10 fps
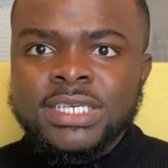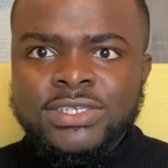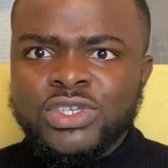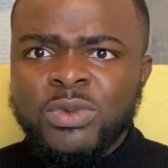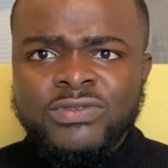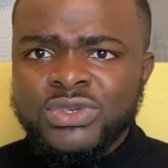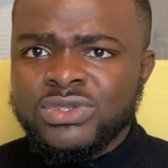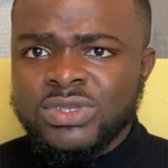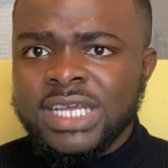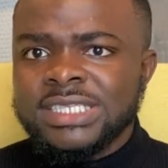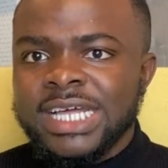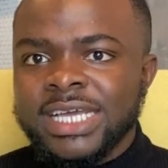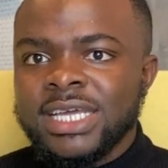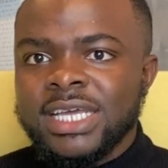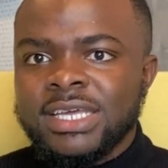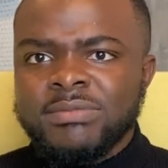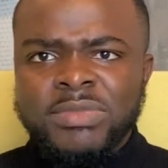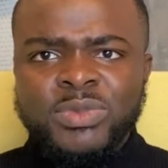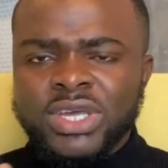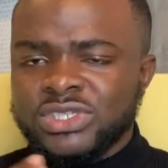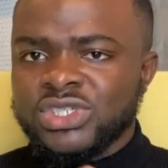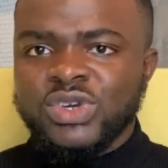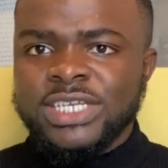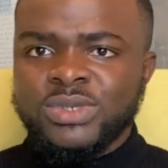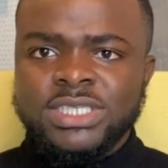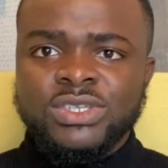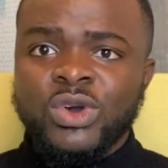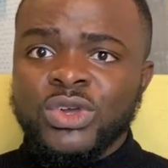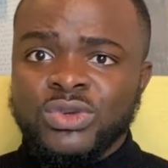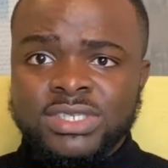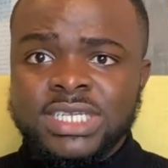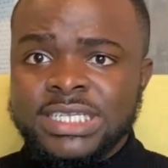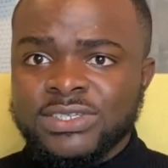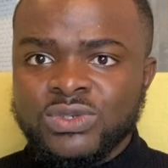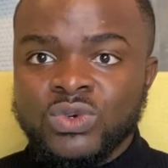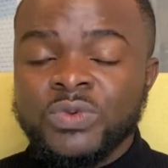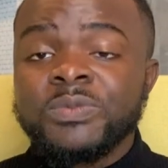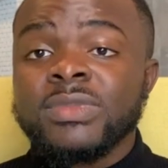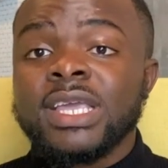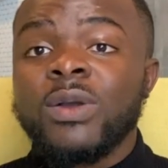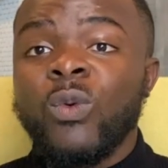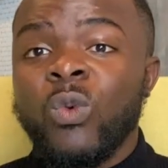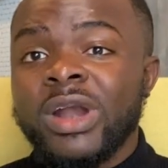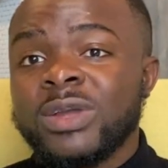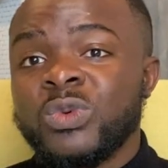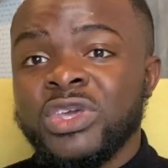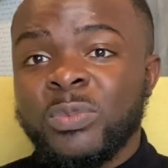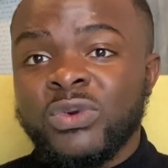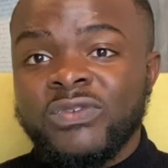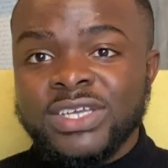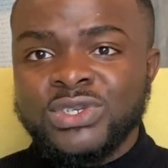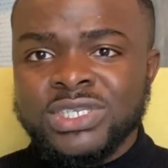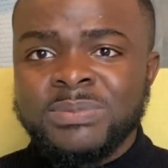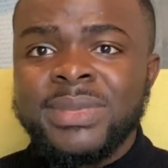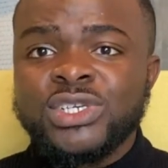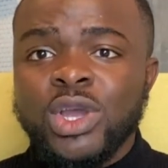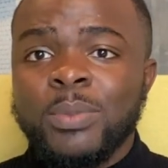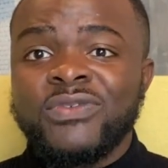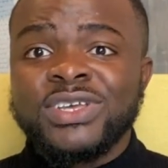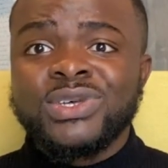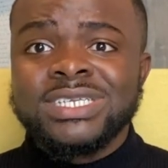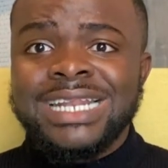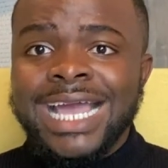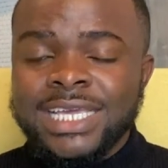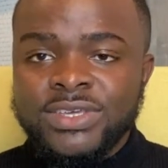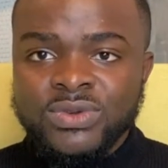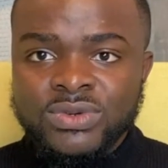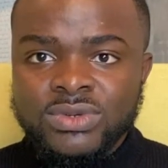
Some of you students, like maybe you're just graduating or you're still in school, work with your professors. Make sure your professors like you.